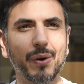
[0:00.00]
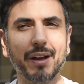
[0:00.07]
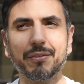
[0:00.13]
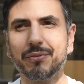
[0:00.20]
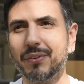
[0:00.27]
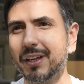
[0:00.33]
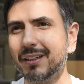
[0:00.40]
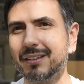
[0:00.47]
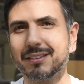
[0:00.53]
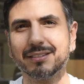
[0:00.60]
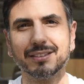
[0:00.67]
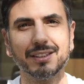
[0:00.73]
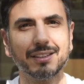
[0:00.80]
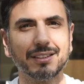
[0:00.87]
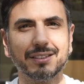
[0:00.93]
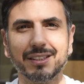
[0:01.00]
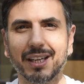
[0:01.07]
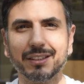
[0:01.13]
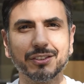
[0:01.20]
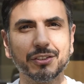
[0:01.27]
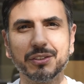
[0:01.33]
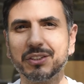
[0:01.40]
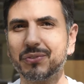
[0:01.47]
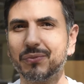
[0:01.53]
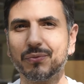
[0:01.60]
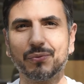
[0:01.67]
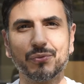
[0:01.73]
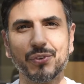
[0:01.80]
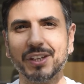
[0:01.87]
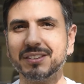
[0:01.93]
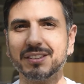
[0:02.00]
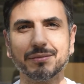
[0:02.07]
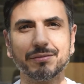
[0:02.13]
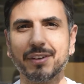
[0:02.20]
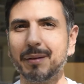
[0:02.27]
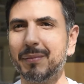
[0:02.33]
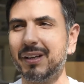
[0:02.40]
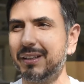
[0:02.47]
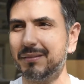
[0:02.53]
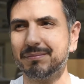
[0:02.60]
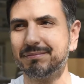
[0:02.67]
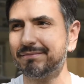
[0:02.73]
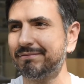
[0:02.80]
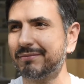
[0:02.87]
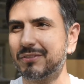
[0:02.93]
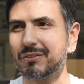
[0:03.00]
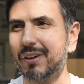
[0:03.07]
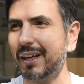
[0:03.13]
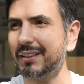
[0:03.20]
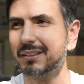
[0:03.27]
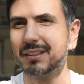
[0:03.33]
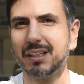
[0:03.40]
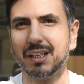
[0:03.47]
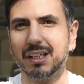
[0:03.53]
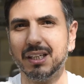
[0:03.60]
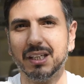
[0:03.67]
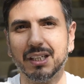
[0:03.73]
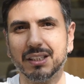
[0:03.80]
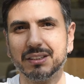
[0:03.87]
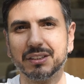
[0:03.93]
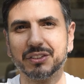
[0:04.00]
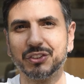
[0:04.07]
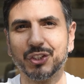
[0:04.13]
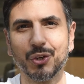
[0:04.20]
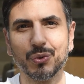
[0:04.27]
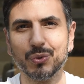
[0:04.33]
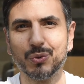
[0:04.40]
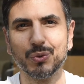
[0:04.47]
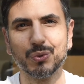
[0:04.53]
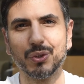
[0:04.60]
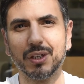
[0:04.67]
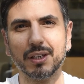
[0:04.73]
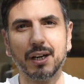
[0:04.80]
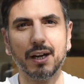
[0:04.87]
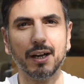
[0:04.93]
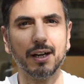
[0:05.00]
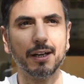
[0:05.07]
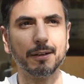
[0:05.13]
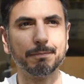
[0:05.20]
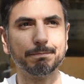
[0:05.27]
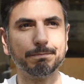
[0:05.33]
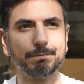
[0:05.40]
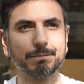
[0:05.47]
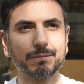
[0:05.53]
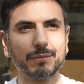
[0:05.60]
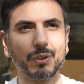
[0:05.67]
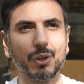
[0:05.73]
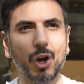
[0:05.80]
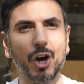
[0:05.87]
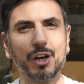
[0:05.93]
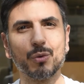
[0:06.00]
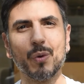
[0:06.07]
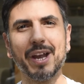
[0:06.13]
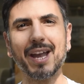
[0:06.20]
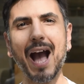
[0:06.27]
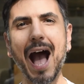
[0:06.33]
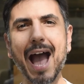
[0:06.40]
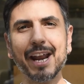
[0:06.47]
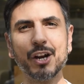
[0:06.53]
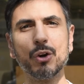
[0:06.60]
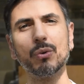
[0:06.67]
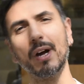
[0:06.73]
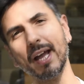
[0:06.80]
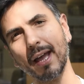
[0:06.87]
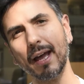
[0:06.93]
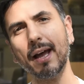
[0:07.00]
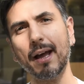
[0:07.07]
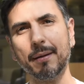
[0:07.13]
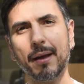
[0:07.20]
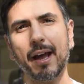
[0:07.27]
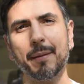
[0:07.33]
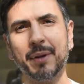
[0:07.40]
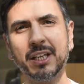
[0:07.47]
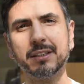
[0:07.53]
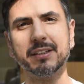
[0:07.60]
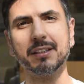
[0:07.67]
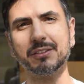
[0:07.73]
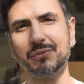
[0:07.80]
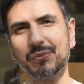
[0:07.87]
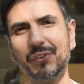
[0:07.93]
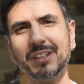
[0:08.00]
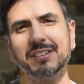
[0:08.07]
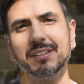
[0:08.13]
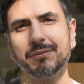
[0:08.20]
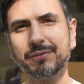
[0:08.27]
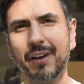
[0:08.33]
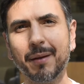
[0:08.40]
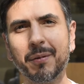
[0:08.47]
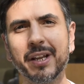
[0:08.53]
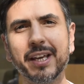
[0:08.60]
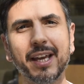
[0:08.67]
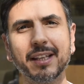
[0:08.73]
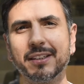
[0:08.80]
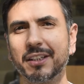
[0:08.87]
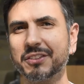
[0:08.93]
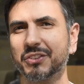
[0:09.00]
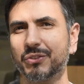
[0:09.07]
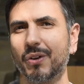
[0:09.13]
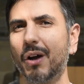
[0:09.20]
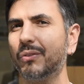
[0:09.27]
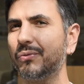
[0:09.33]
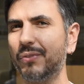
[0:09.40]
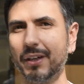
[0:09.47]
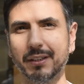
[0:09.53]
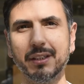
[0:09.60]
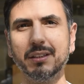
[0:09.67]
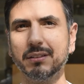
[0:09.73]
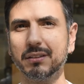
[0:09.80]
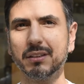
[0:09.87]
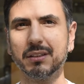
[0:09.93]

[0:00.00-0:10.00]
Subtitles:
I think the answer is friends and family, right? There's no other way. I mean, there's friends and family, and there's crowdfunding.